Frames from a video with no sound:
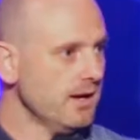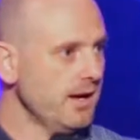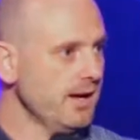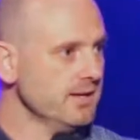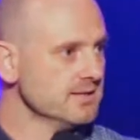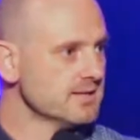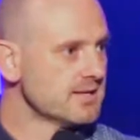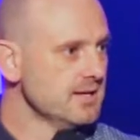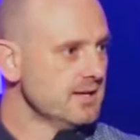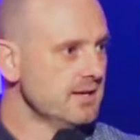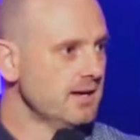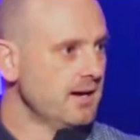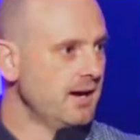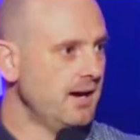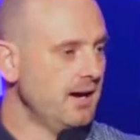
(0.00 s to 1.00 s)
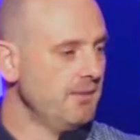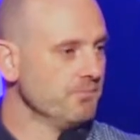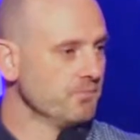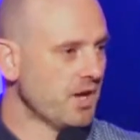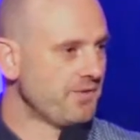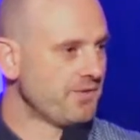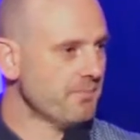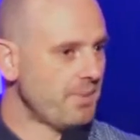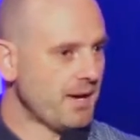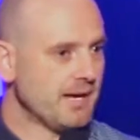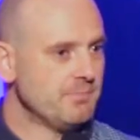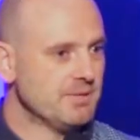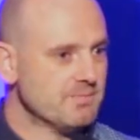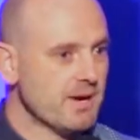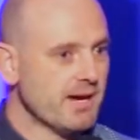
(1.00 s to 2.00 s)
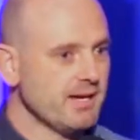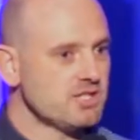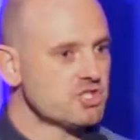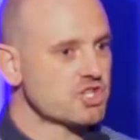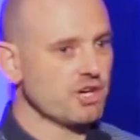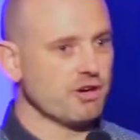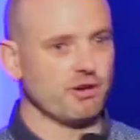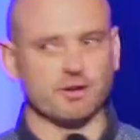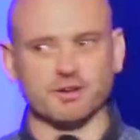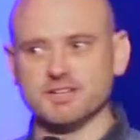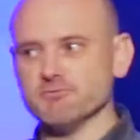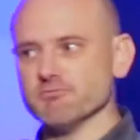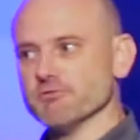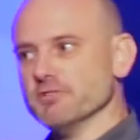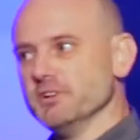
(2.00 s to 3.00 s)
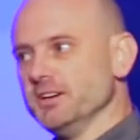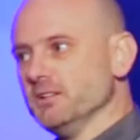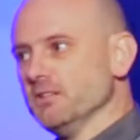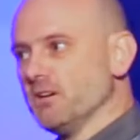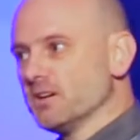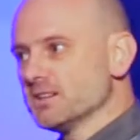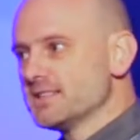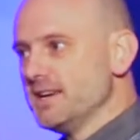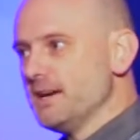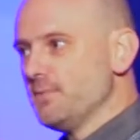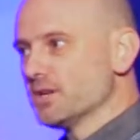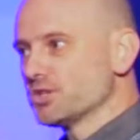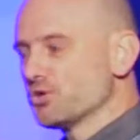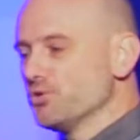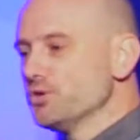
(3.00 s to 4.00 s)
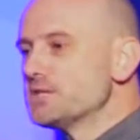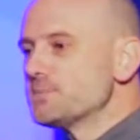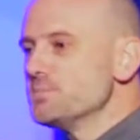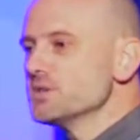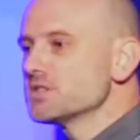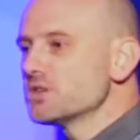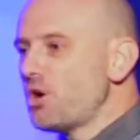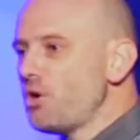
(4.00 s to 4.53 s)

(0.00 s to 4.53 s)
and um, at the baby manger and didn't realize how much Christmas